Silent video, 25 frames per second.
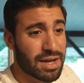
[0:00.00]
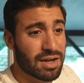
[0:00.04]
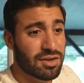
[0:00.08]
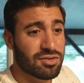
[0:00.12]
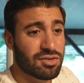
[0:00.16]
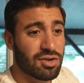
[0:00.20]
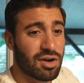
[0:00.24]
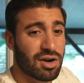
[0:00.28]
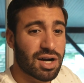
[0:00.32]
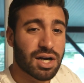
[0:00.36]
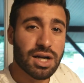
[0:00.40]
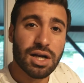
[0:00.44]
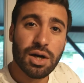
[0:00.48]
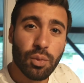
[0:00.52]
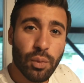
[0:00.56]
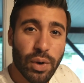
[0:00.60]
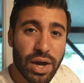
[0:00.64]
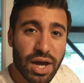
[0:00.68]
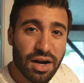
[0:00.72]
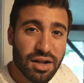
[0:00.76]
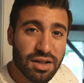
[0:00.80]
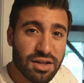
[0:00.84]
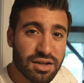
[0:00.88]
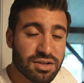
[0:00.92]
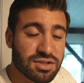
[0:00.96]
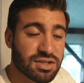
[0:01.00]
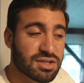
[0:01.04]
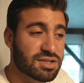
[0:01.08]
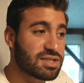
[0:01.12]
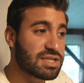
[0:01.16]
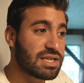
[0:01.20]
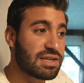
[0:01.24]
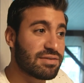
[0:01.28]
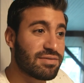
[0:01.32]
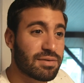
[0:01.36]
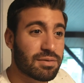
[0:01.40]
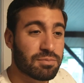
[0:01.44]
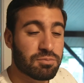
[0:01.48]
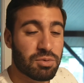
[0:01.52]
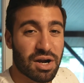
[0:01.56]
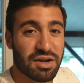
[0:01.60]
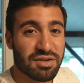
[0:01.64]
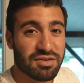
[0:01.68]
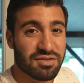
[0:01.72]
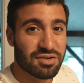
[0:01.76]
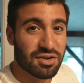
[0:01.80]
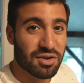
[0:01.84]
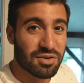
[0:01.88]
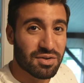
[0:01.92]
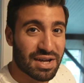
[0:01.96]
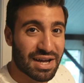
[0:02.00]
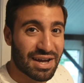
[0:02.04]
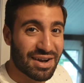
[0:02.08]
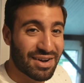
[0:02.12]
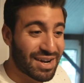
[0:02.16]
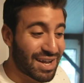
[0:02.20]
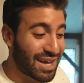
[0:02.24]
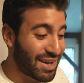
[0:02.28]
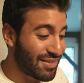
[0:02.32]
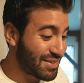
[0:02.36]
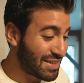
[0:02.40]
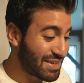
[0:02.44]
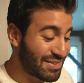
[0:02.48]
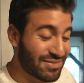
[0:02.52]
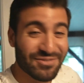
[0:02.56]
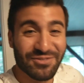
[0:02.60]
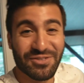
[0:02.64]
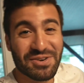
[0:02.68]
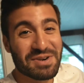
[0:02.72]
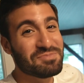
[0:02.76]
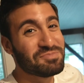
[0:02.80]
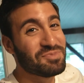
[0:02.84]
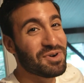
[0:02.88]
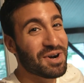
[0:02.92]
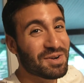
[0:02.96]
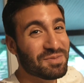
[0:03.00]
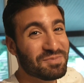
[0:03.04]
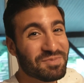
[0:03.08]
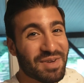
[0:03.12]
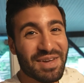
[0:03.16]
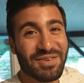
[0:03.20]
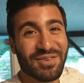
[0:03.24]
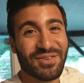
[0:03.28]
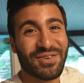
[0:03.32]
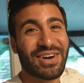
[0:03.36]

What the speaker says: So I'm going to wait a little to see if prices go down. But we're booked, baby.